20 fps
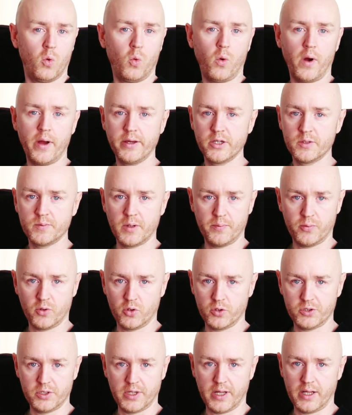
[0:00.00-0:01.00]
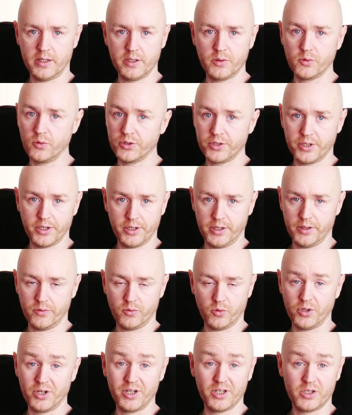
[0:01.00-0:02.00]
Why is my personality running
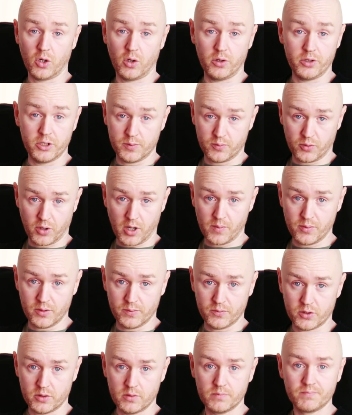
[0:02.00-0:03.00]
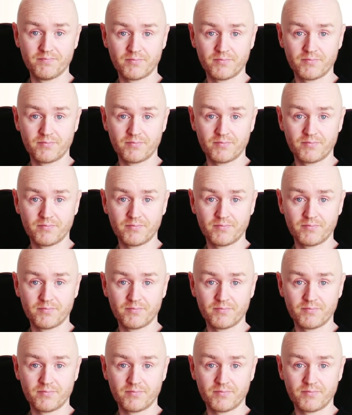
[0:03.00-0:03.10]
into all these problems?